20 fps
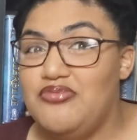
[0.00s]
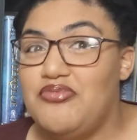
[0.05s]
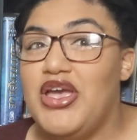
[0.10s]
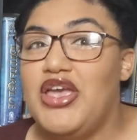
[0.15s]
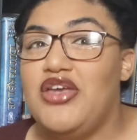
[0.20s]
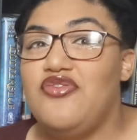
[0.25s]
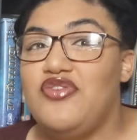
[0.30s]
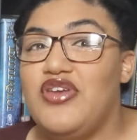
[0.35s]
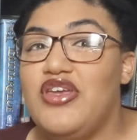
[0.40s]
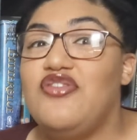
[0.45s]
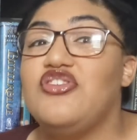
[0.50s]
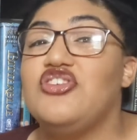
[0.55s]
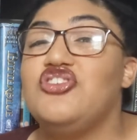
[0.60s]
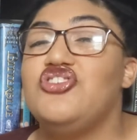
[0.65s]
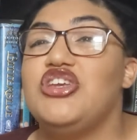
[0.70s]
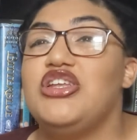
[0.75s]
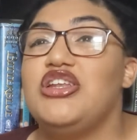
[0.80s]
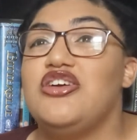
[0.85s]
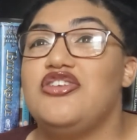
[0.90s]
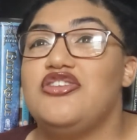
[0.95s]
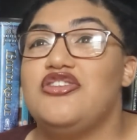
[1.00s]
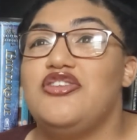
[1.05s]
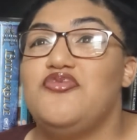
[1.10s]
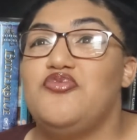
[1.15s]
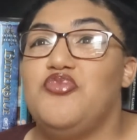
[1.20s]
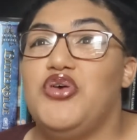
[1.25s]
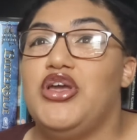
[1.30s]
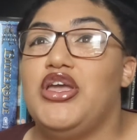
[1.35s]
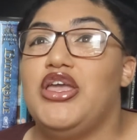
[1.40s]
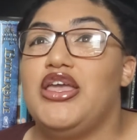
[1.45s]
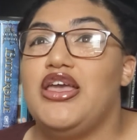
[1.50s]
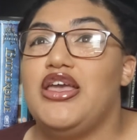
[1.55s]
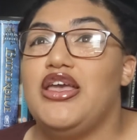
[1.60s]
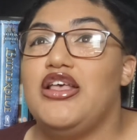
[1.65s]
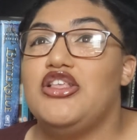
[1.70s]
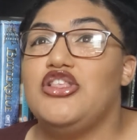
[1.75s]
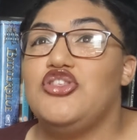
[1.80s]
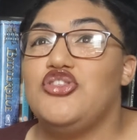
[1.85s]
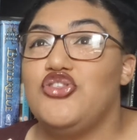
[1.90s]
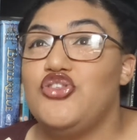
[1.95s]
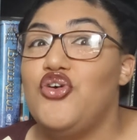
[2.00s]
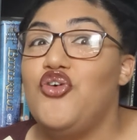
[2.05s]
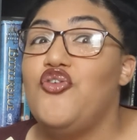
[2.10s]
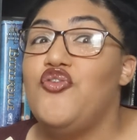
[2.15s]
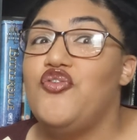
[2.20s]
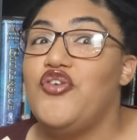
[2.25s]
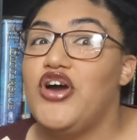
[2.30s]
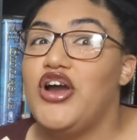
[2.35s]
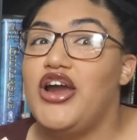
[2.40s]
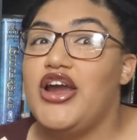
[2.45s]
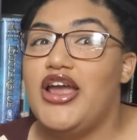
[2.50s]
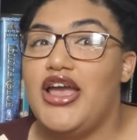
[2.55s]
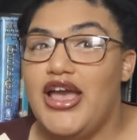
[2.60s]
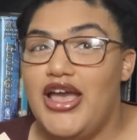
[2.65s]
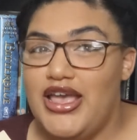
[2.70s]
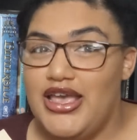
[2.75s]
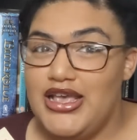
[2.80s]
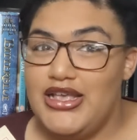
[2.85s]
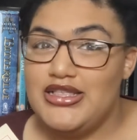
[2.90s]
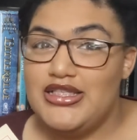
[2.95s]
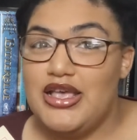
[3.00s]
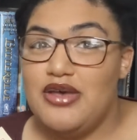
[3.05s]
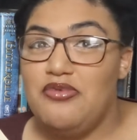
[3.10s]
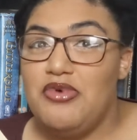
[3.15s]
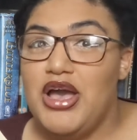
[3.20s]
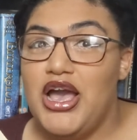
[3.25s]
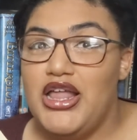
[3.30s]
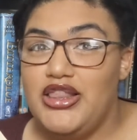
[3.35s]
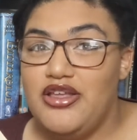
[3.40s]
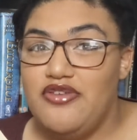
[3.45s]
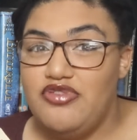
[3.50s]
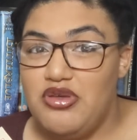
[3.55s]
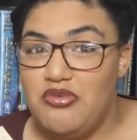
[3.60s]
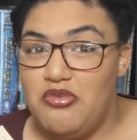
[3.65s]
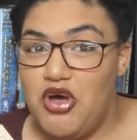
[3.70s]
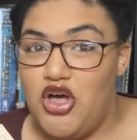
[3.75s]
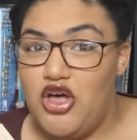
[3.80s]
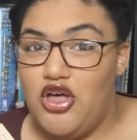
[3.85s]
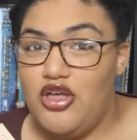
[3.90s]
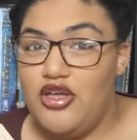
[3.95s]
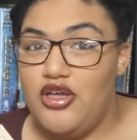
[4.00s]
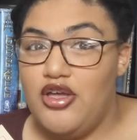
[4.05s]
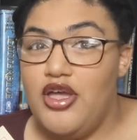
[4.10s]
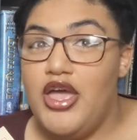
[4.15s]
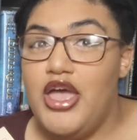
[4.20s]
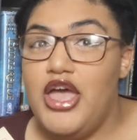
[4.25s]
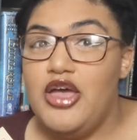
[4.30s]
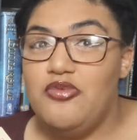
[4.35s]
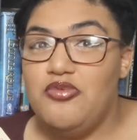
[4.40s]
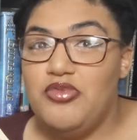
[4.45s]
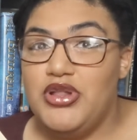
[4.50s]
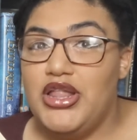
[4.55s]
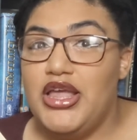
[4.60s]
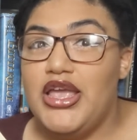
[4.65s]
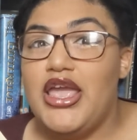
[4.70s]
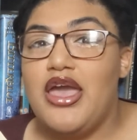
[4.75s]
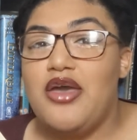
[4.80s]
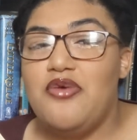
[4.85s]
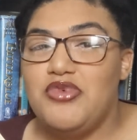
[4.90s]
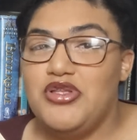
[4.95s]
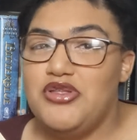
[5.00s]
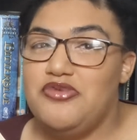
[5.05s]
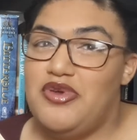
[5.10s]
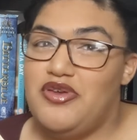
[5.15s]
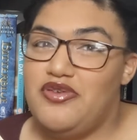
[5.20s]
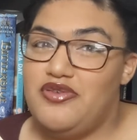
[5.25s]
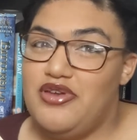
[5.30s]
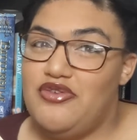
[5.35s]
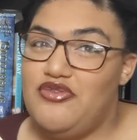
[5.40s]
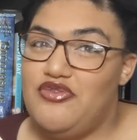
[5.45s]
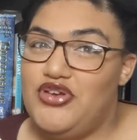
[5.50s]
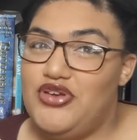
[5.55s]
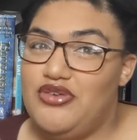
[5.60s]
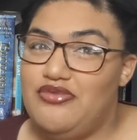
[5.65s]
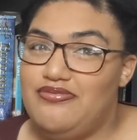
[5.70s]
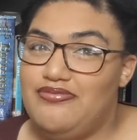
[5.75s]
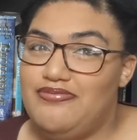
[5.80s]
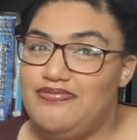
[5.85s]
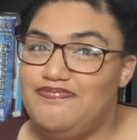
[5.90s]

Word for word: My favorite Jane Austen book so far is Emma. I love them all, but like Emma's my favorite.